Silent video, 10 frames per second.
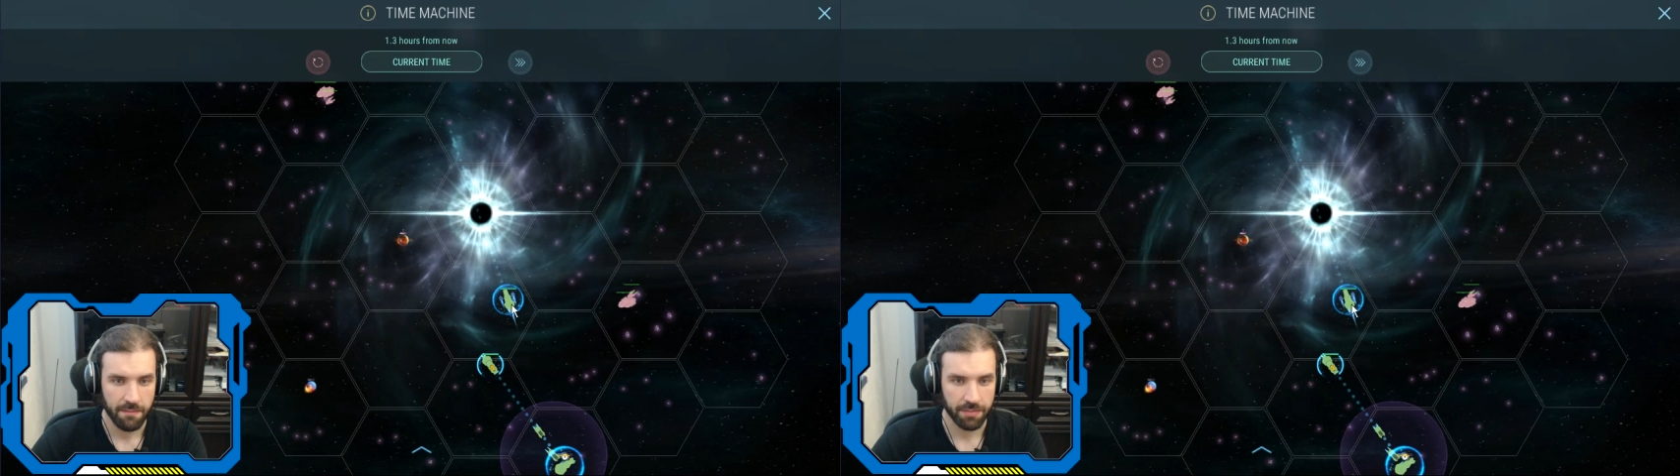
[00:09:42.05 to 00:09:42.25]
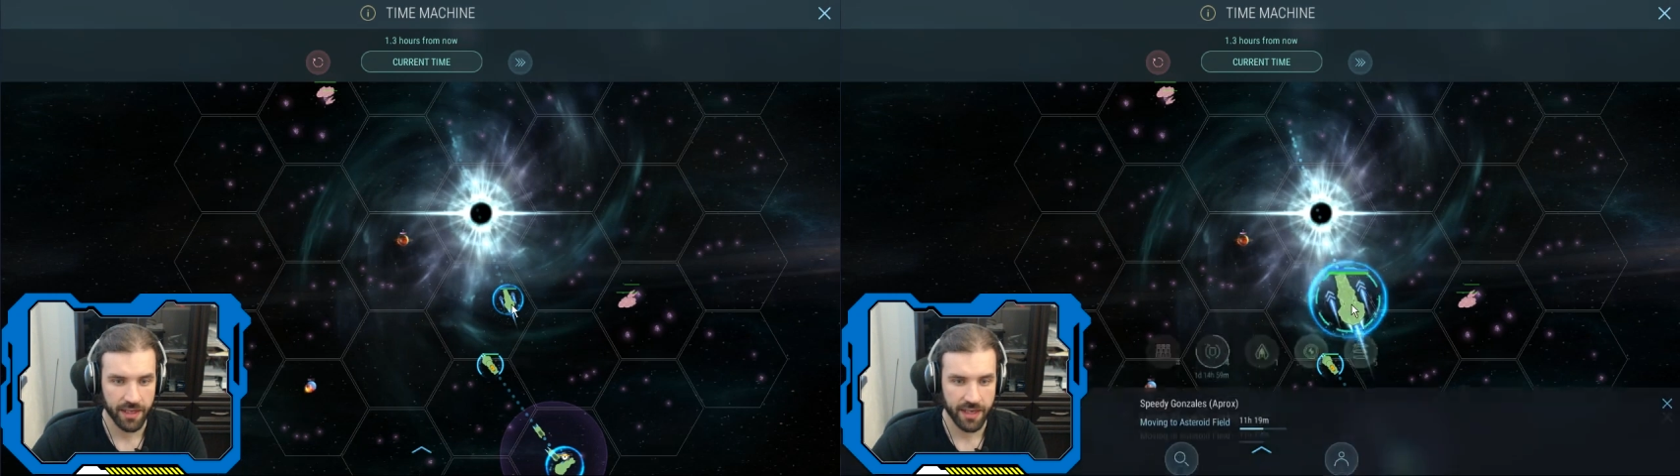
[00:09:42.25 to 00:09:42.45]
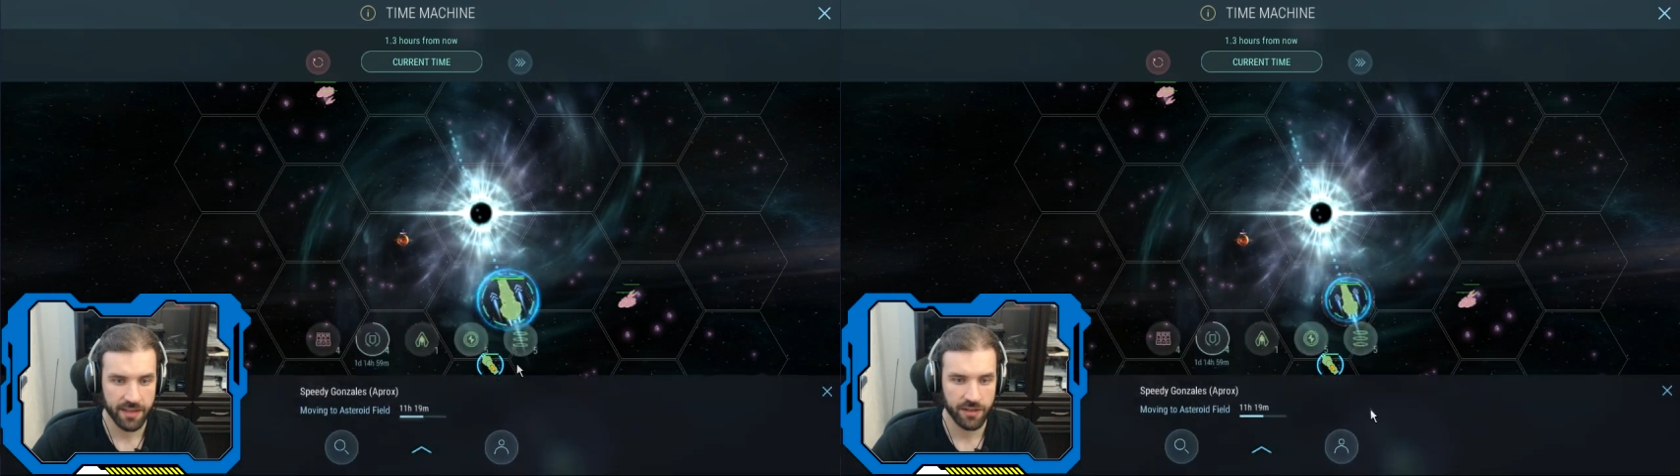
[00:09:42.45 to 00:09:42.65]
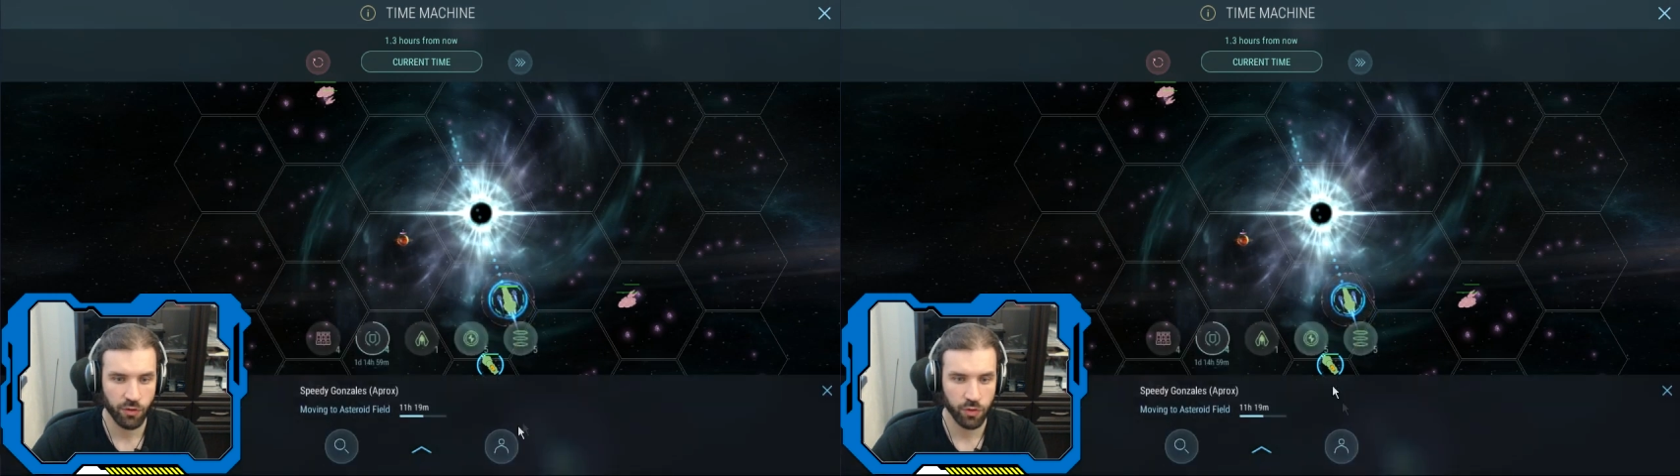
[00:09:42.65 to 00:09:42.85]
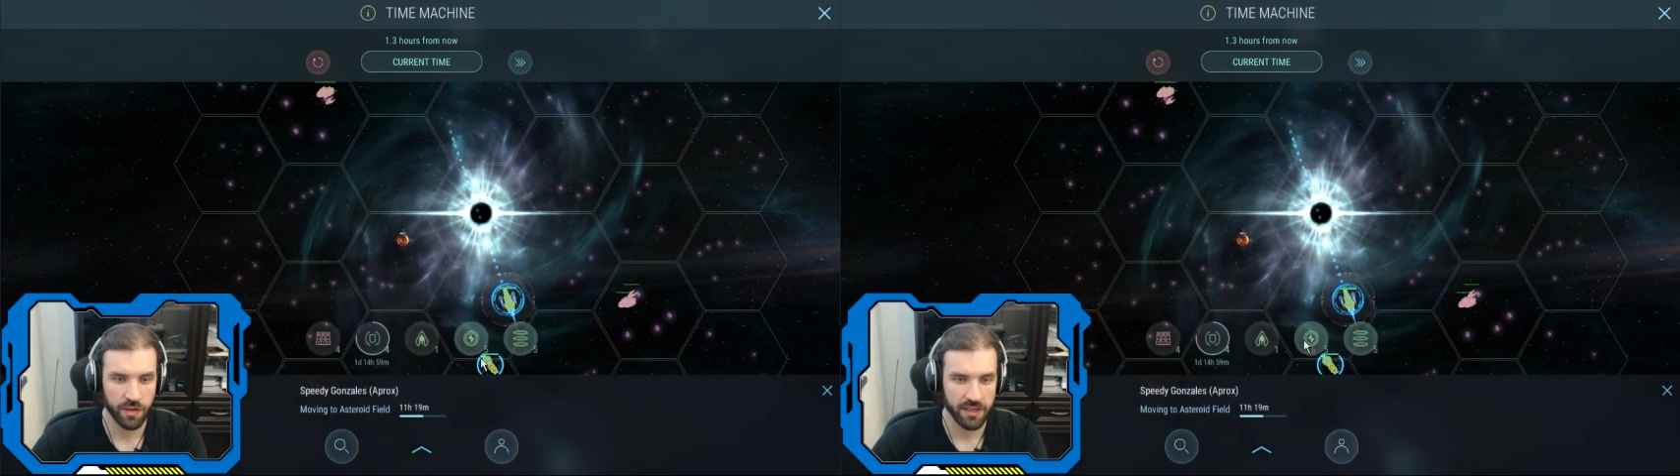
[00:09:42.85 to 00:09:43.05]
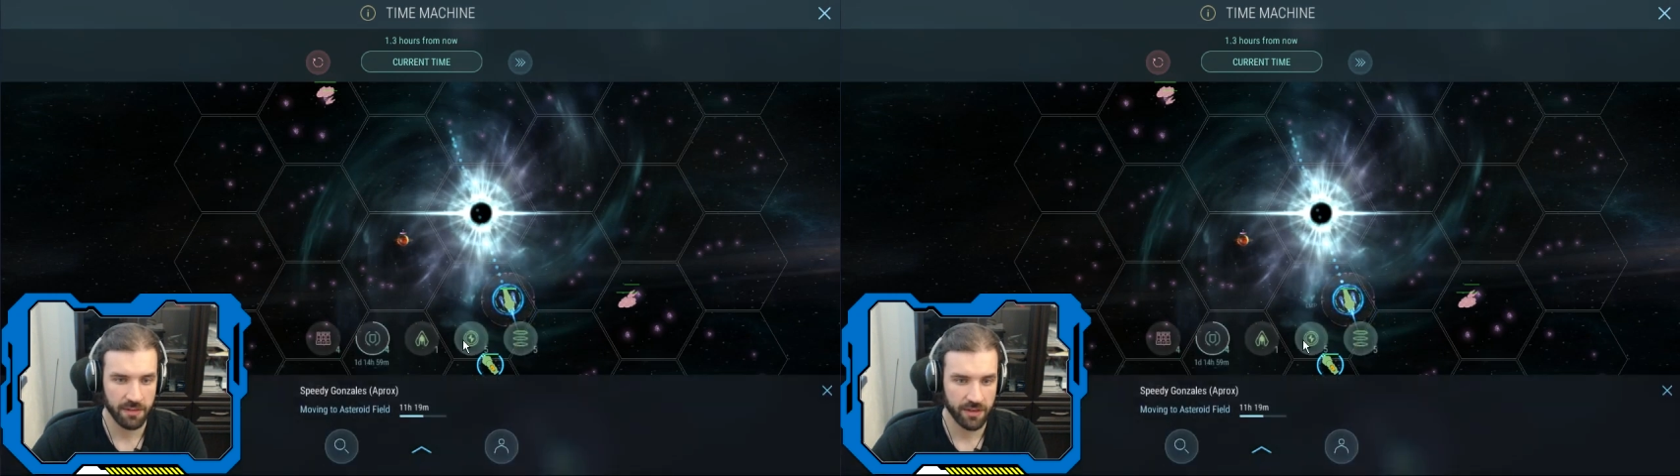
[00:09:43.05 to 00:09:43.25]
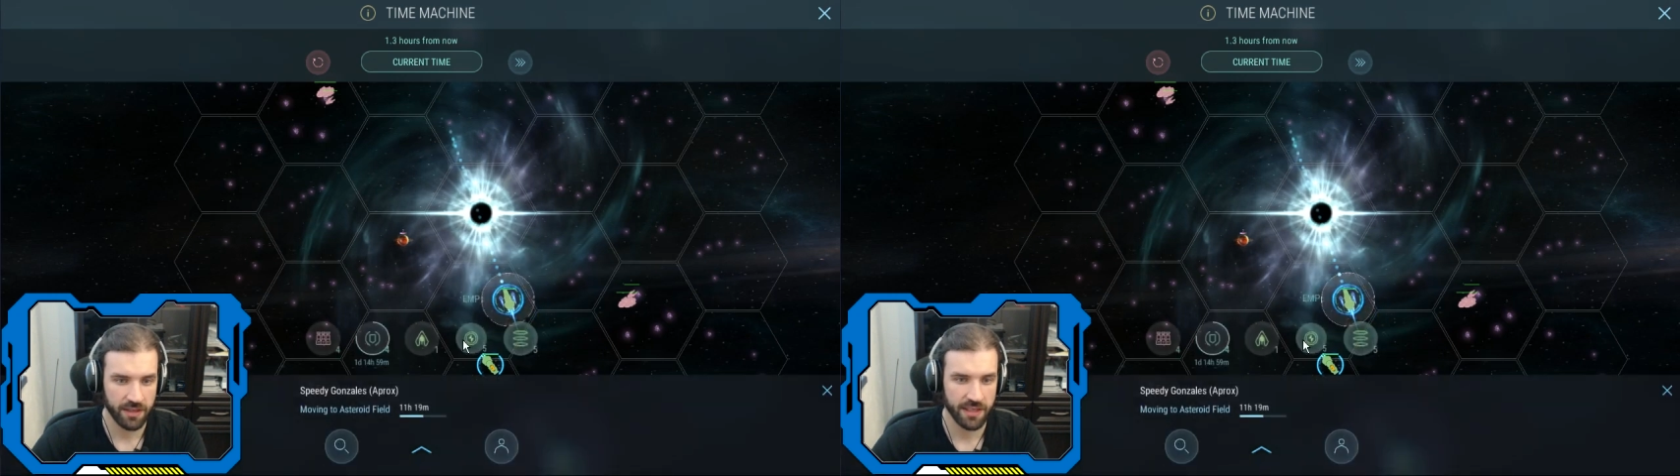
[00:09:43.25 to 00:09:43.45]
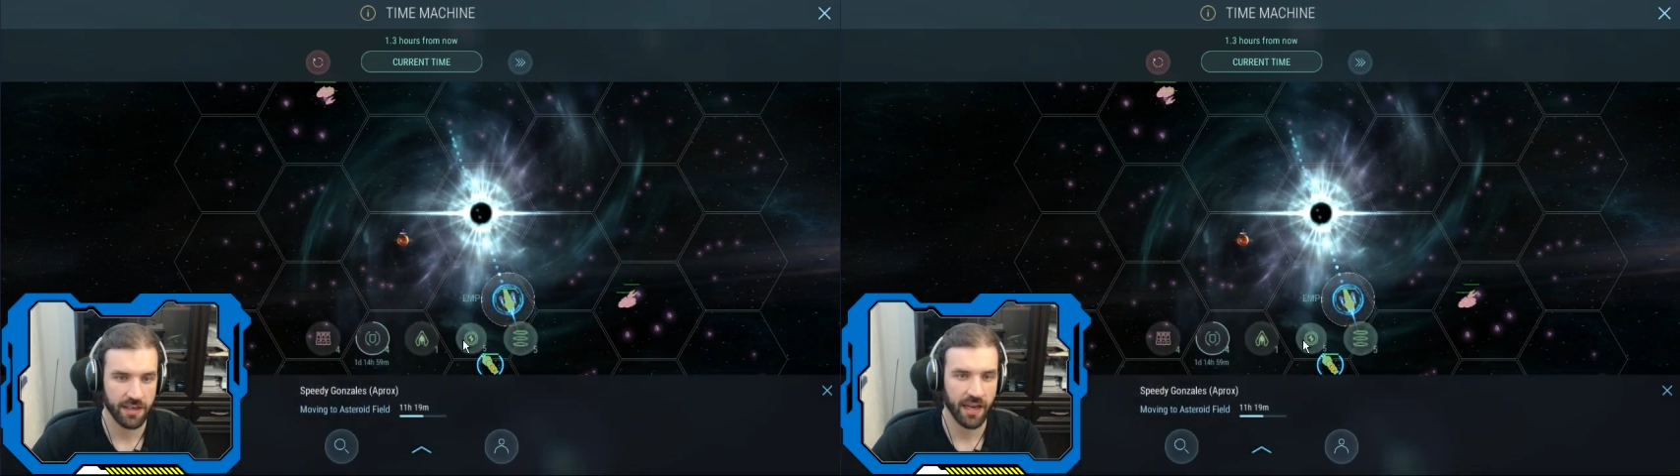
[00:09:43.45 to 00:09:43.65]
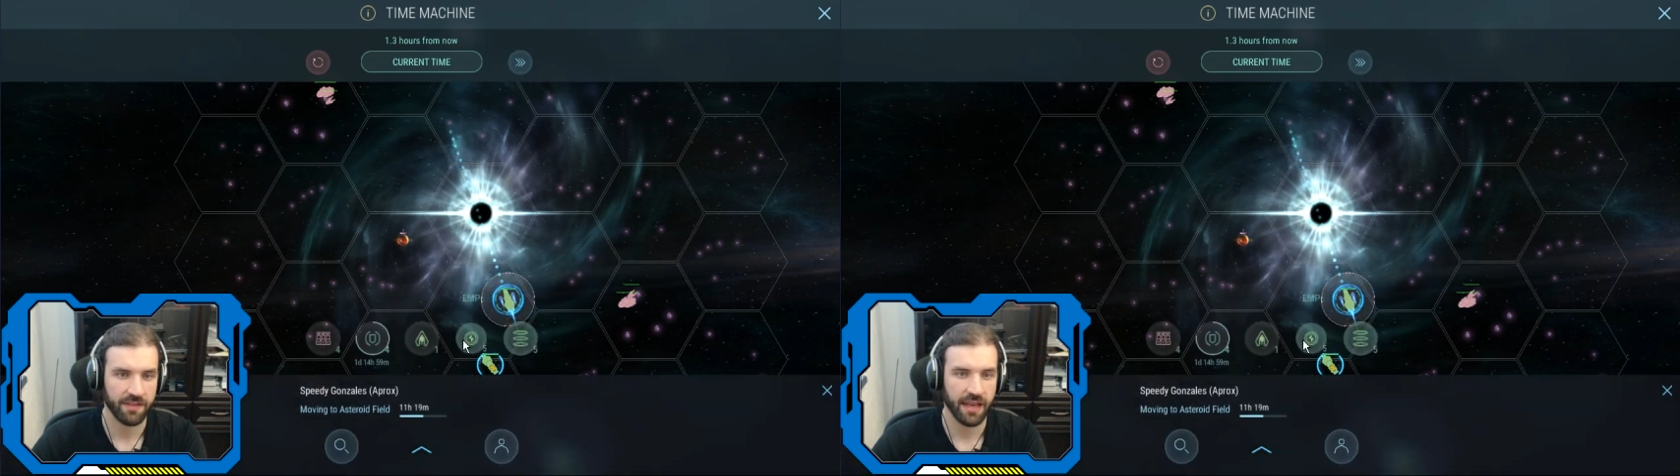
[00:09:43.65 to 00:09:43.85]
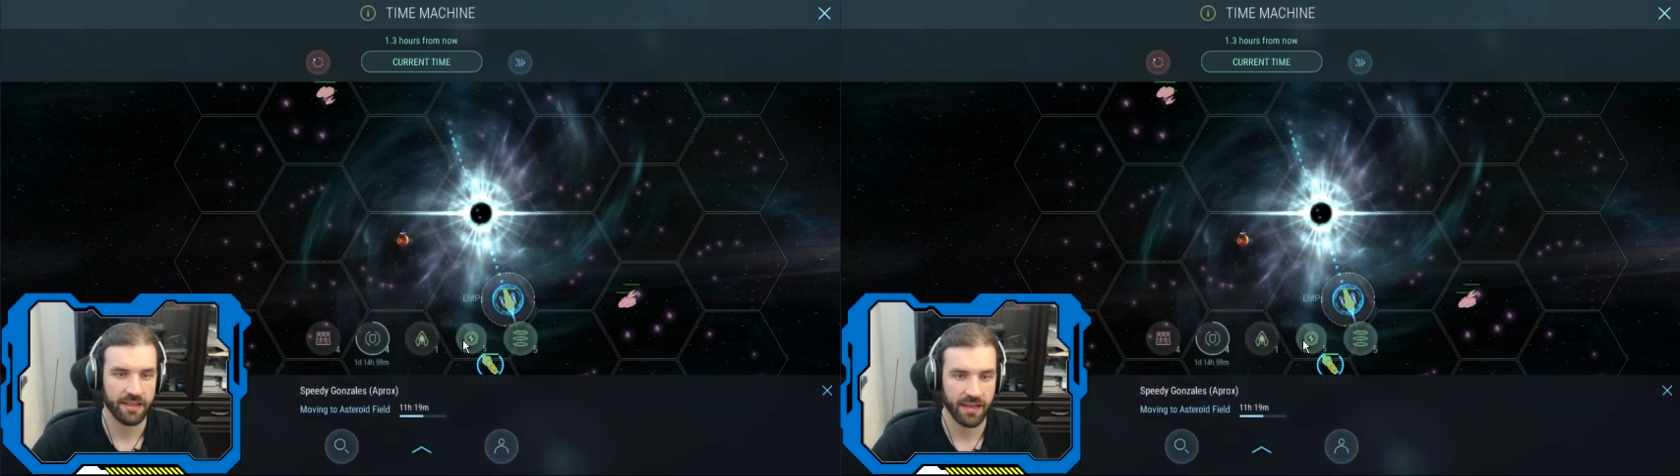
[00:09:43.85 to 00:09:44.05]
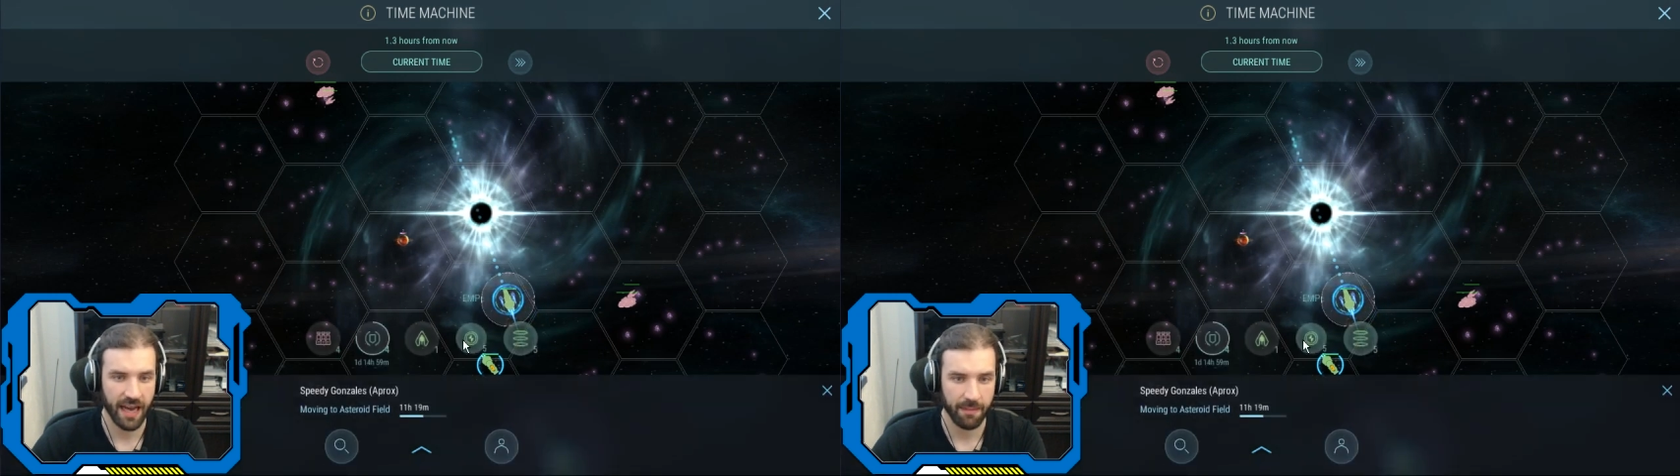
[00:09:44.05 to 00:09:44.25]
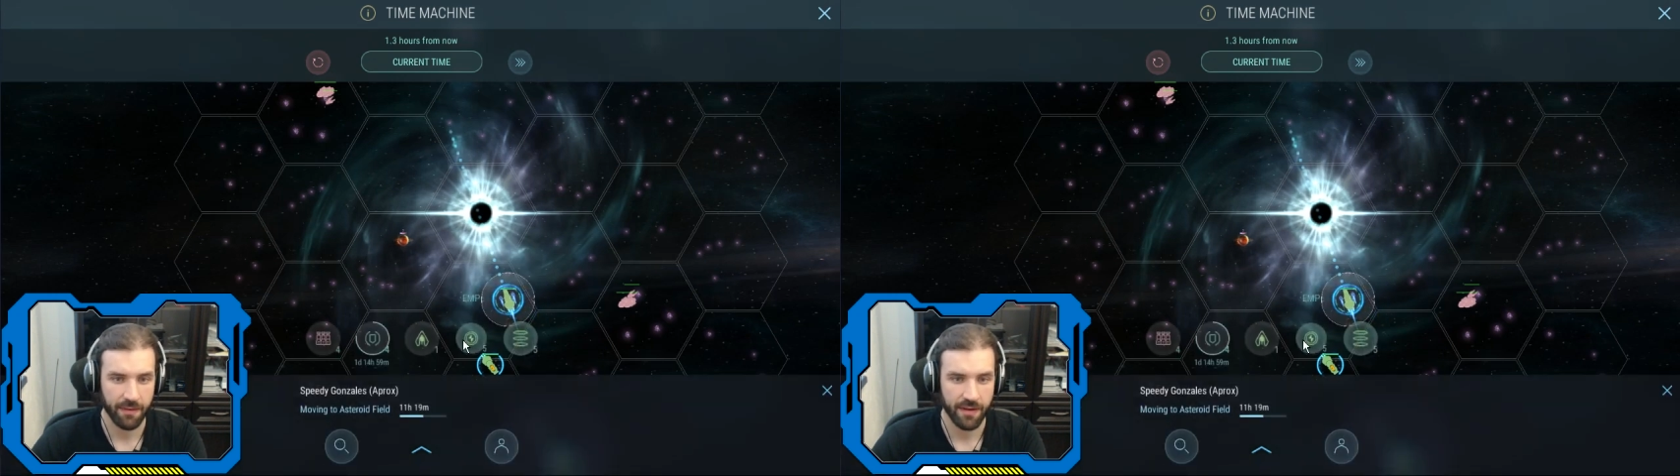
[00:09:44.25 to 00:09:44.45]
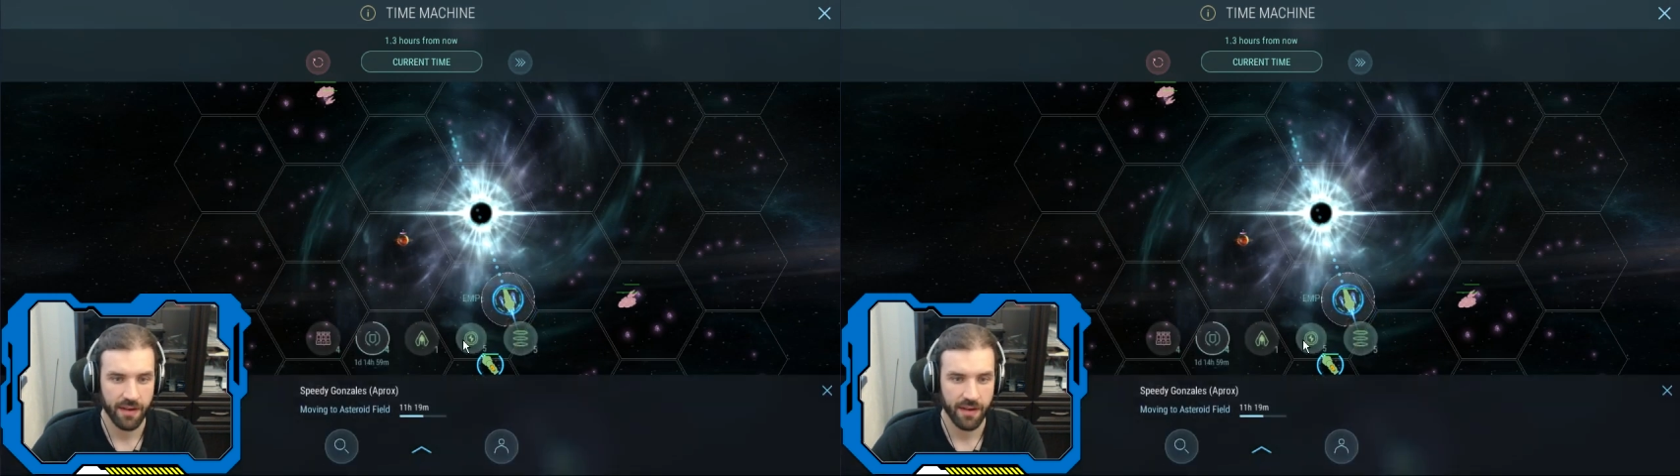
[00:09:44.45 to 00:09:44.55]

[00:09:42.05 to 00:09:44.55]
please use this ability at that time.